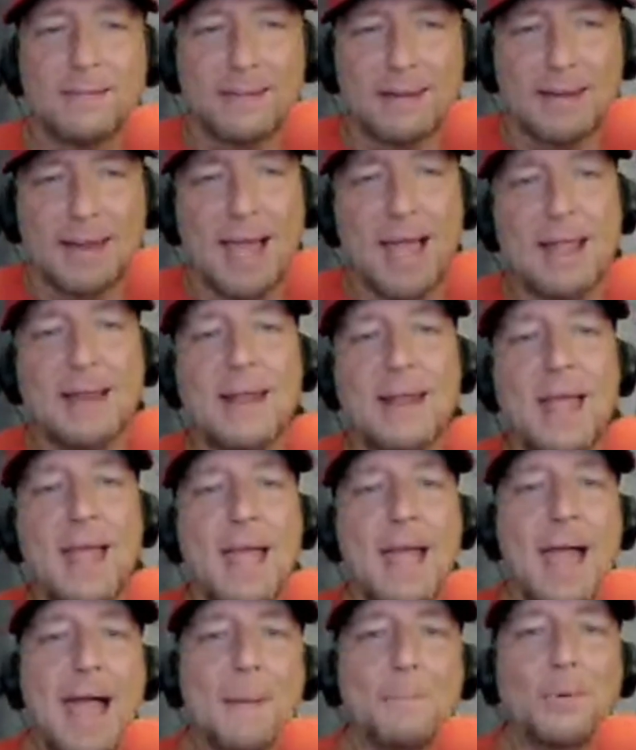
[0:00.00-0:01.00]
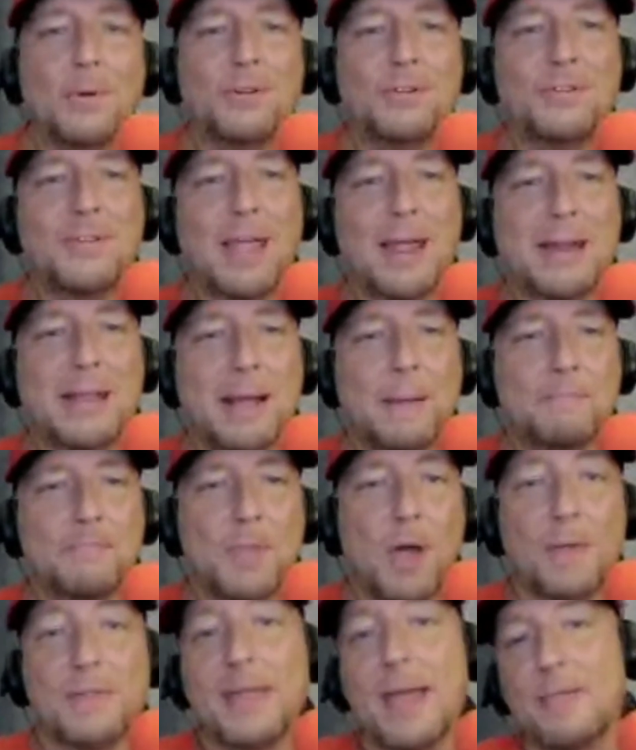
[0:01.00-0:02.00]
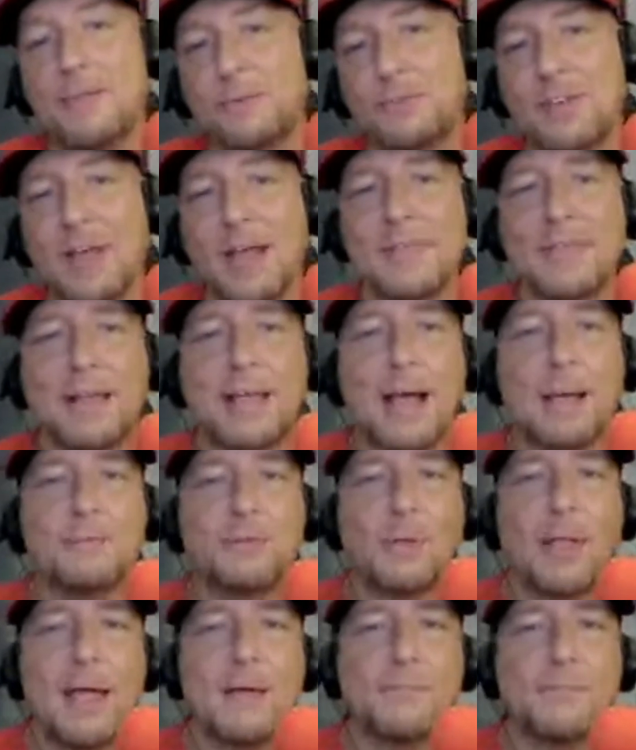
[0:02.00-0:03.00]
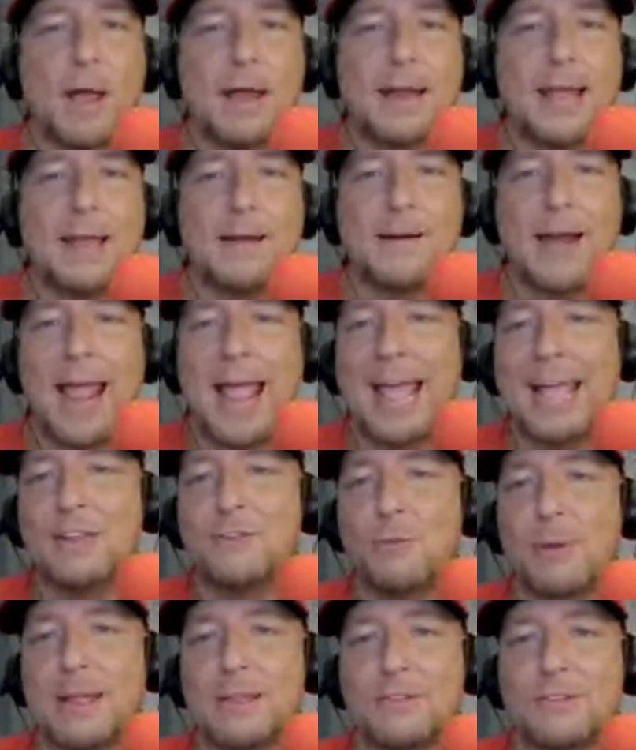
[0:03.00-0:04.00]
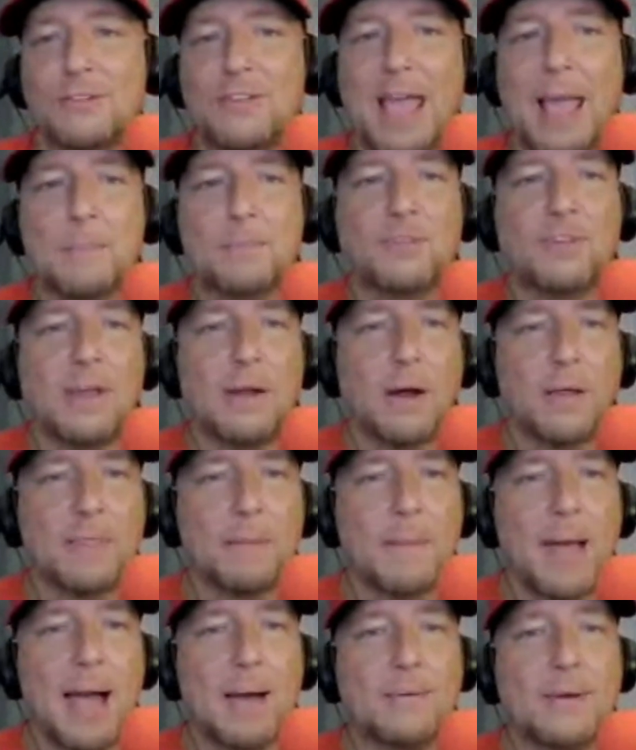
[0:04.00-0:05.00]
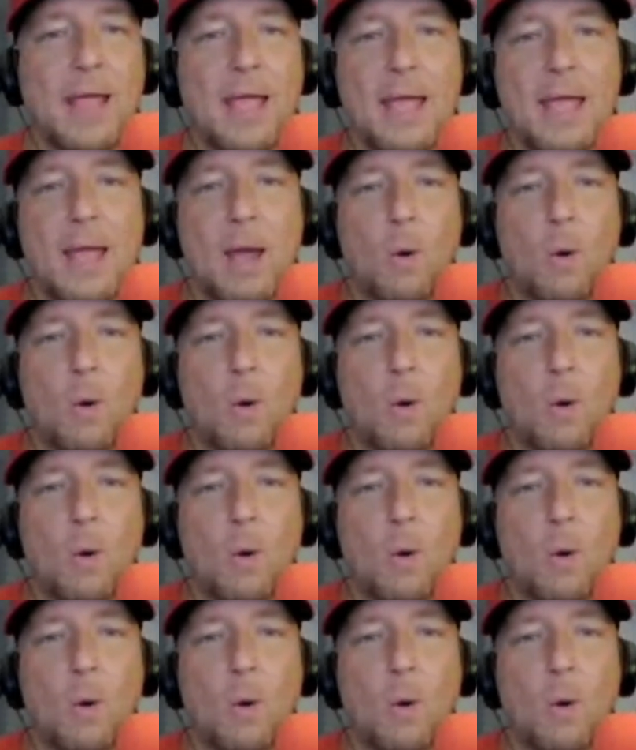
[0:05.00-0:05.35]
tonight at Busch Stadium. On the other side, the Cubs will have right-hander Adrian Sampson on the mound.